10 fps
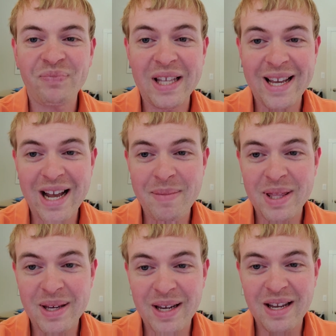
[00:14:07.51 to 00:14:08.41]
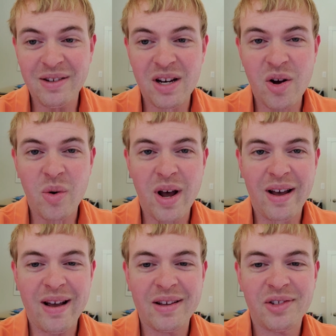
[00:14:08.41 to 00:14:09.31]
And that got me thinking,
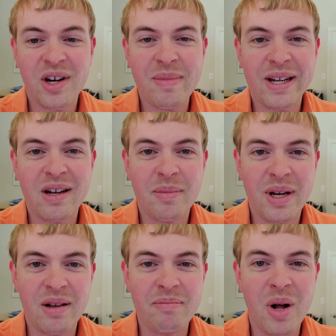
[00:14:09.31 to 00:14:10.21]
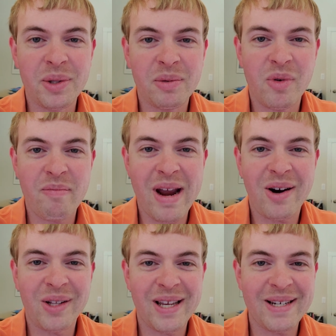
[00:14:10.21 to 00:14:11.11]
I started my company in Baltimore,
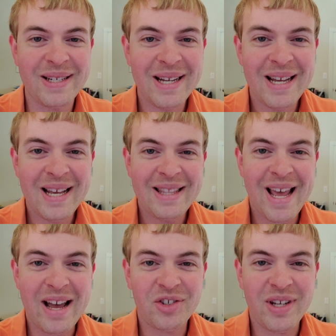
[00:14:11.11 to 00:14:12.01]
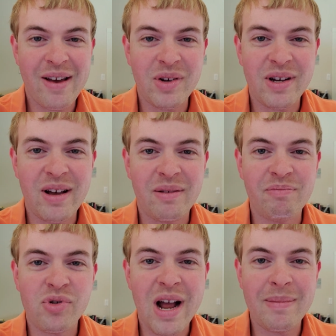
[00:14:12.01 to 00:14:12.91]
Maryland. They actually have a
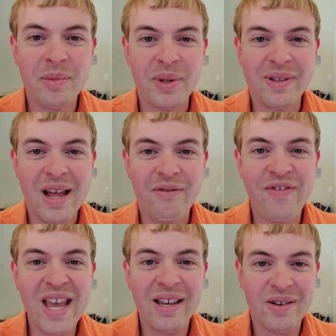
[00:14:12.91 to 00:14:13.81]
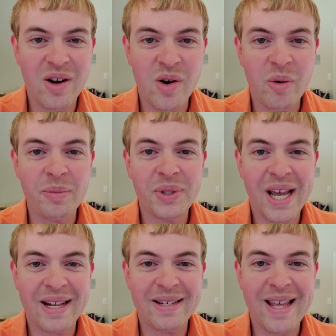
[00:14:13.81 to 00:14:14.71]
problem with a lot of vacant homes,
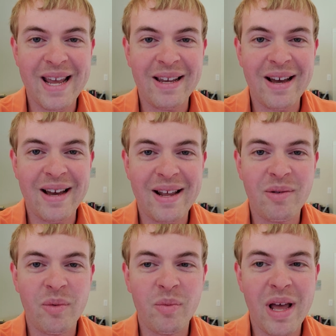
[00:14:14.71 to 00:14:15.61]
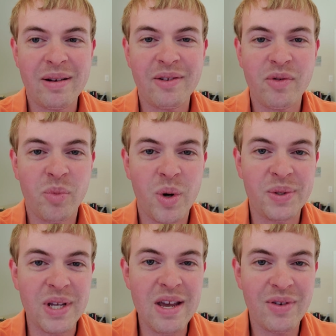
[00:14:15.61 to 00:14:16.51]
and they had at different
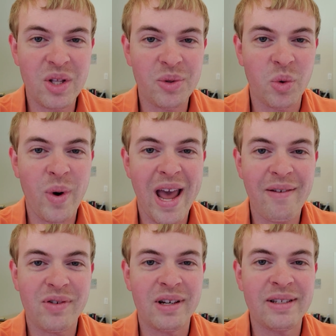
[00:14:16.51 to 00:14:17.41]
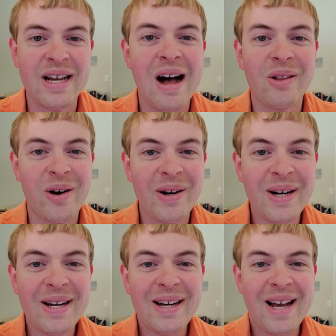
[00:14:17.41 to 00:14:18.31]
points given those away for
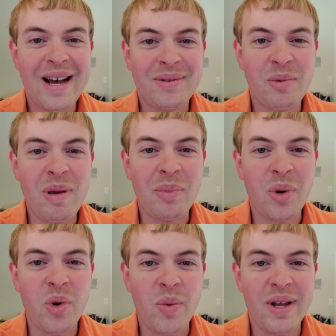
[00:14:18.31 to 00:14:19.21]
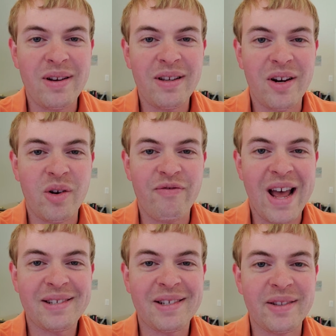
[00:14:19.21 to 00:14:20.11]
$1 to people who would,
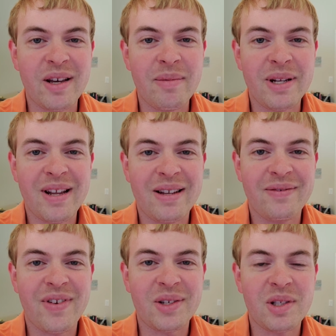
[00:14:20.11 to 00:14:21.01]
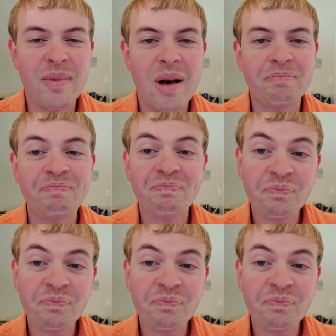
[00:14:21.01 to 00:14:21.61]
invest in them and fix them up.